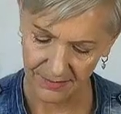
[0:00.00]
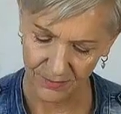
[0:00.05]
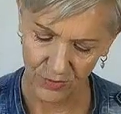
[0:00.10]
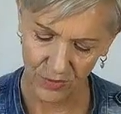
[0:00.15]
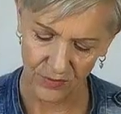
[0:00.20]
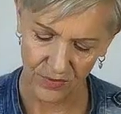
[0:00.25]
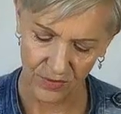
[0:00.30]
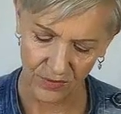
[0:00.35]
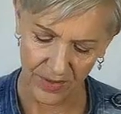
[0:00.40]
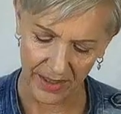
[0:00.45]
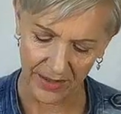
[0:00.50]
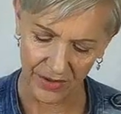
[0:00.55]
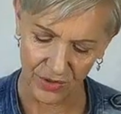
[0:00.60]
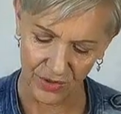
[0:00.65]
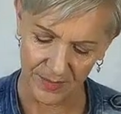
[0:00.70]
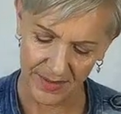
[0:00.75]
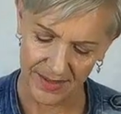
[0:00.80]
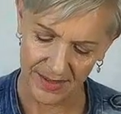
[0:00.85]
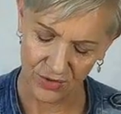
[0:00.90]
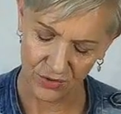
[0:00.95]
moving around
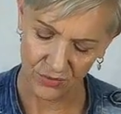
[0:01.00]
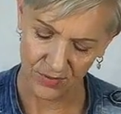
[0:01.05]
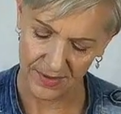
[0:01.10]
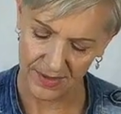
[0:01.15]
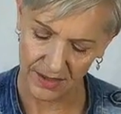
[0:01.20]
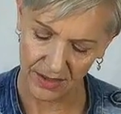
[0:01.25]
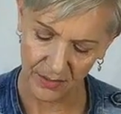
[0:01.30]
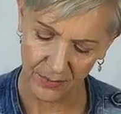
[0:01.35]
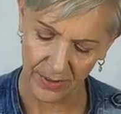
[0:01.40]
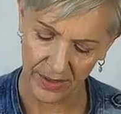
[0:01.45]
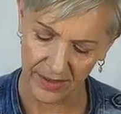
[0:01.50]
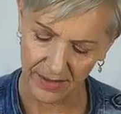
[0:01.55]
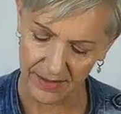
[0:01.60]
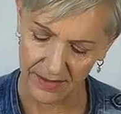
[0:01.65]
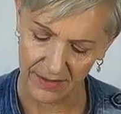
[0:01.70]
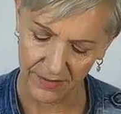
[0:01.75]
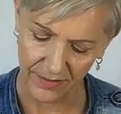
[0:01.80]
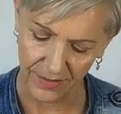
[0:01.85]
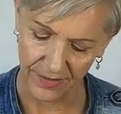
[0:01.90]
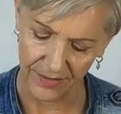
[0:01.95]
obstacles in your
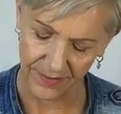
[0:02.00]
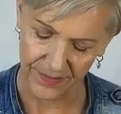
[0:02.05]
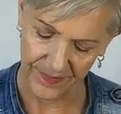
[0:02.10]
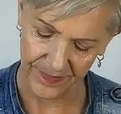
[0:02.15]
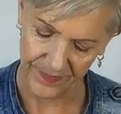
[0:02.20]
path.